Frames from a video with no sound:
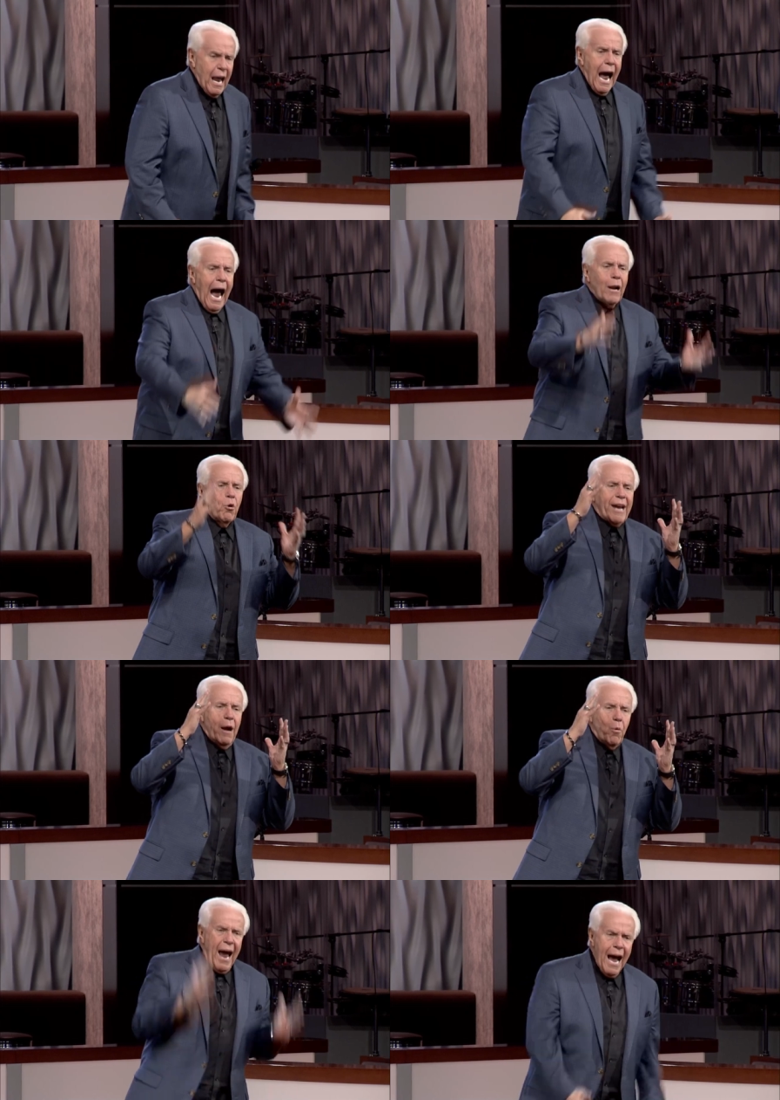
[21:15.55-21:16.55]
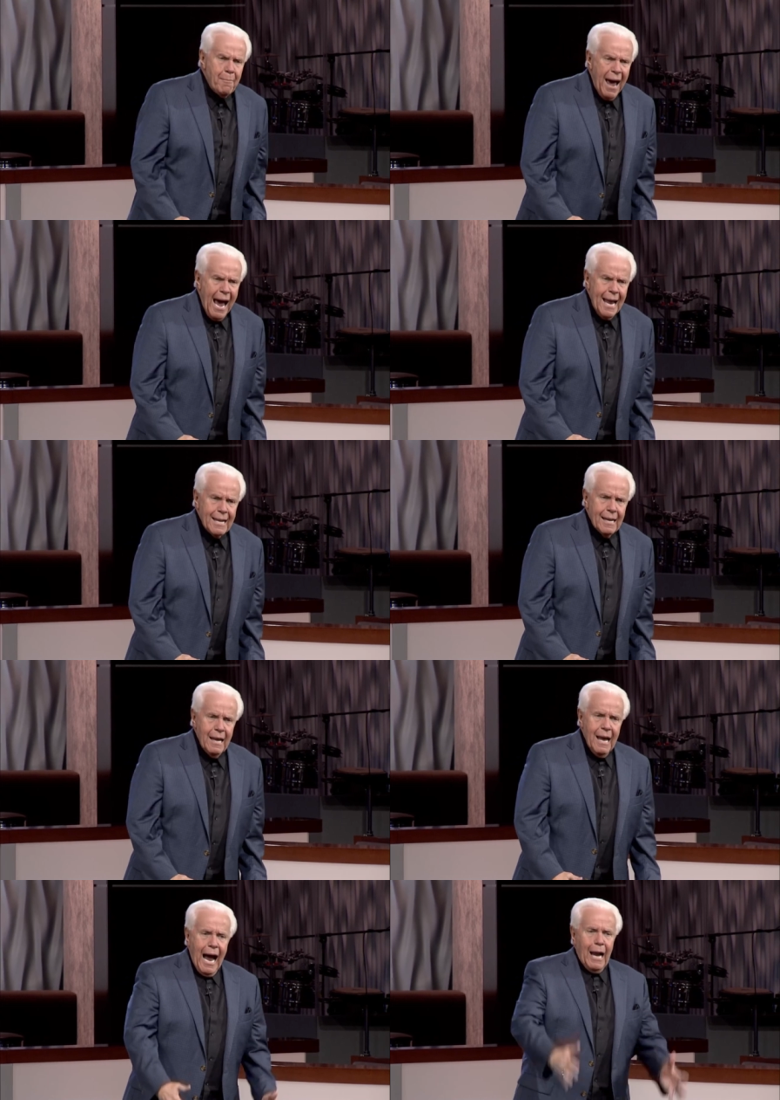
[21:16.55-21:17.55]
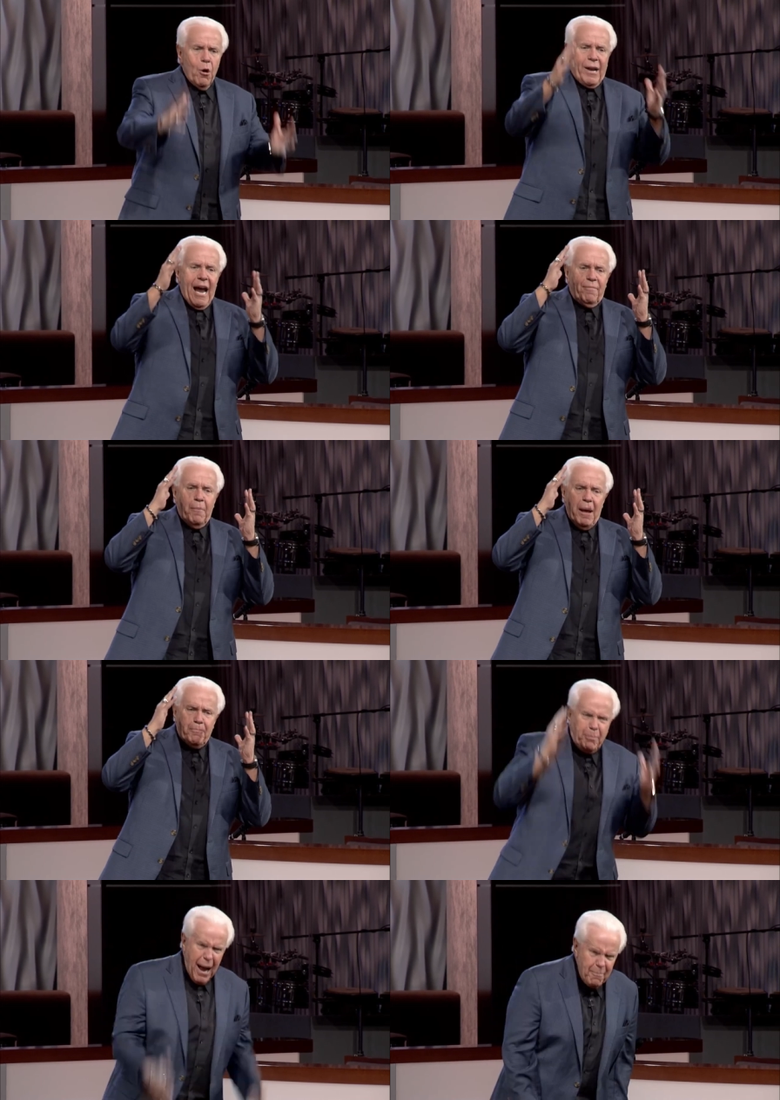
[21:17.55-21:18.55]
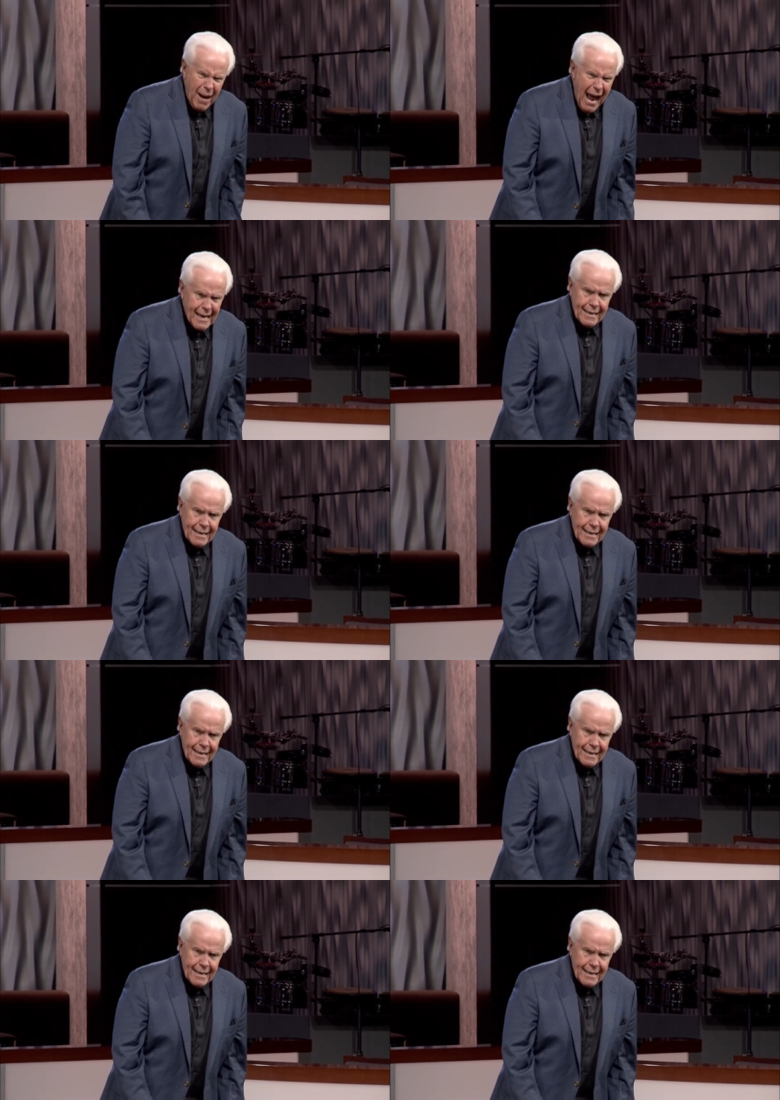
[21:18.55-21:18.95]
I don't care where I'm at. I don't care if I'm in public.